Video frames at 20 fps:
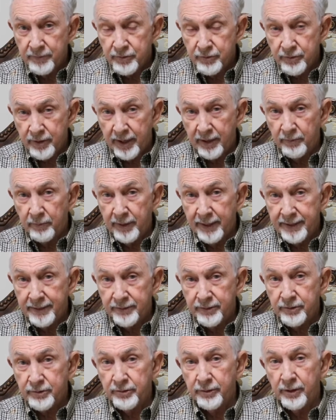So I
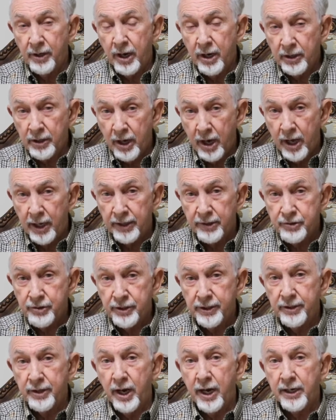went to an
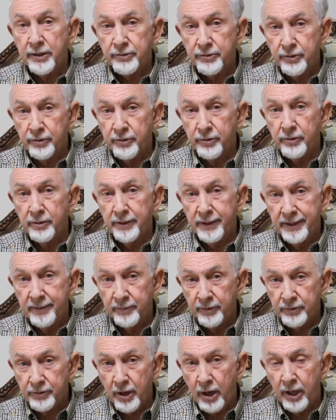oncology doctor or
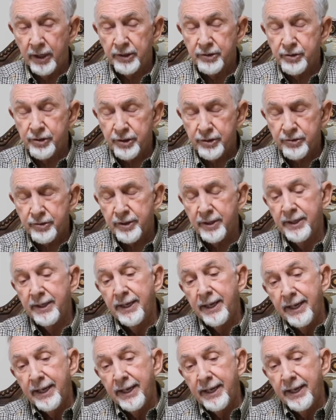hematologist.